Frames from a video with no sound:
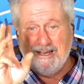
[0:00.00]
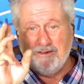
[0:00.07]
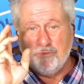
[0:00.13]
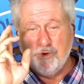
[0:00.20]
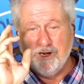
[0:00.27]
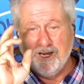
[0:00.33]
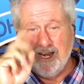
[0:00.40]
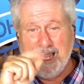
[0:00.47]

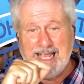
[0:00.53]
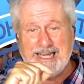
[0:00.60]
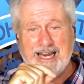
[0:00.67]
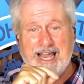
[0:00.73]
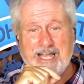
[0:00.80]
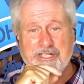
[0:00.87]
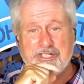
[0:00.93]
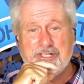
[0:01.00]
we're a
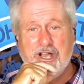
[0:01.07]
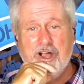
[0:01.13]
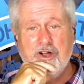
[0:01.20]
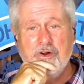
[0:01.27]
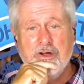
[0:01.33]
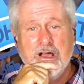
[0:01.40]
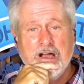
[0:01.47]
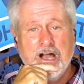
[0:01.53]
late-night
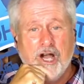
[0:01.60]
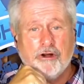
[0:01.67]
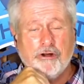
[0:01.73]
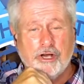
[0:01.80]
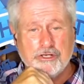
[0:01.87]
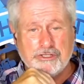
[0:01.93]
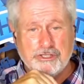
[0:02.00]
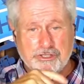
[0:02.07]
show
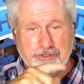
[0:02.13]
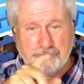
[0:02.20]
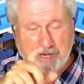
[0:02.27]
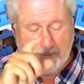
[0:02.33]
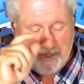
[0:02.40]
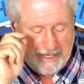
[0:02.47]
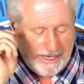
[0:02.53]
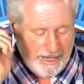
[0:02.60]
across their
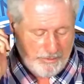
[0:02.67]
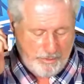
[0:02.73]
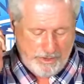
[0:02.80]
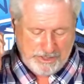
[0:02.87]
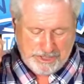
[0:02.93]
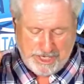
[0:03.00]
streaming network.